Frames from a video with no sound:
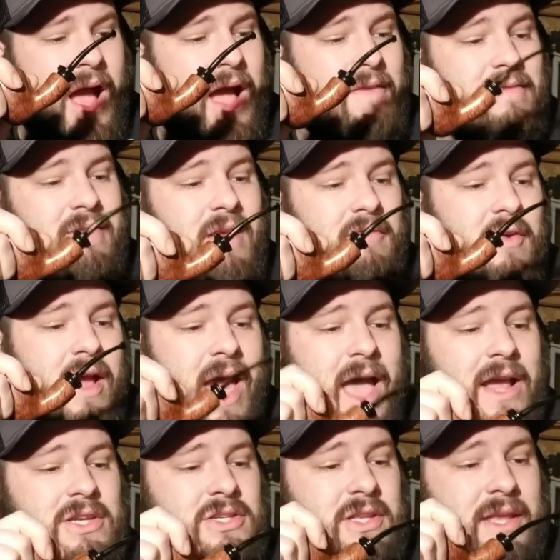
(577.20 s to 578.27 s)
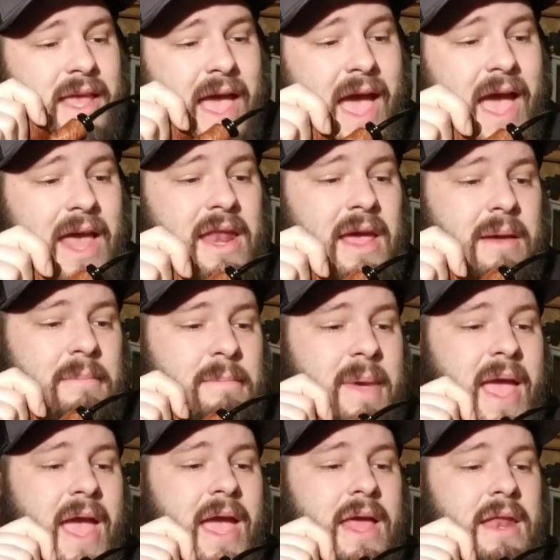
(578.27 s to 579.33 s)
I've never actually had a
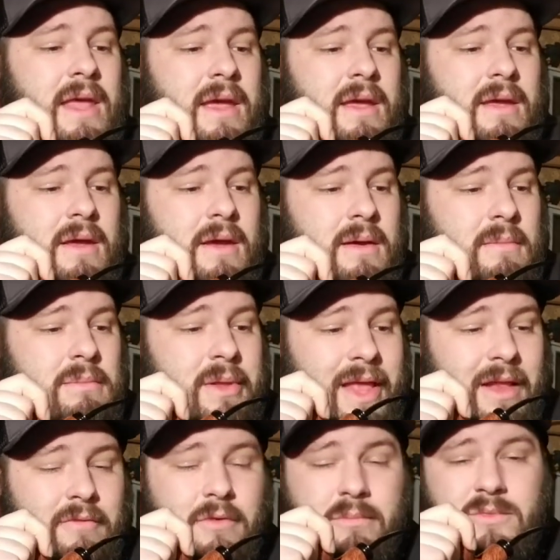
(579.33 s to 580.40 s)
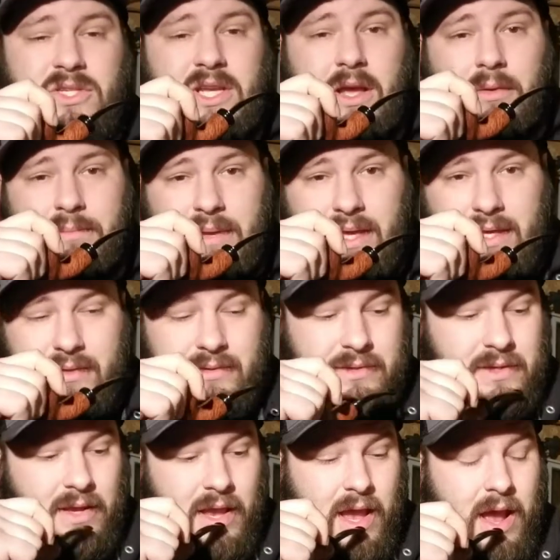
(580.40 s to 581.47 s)
bad blend from GLPs.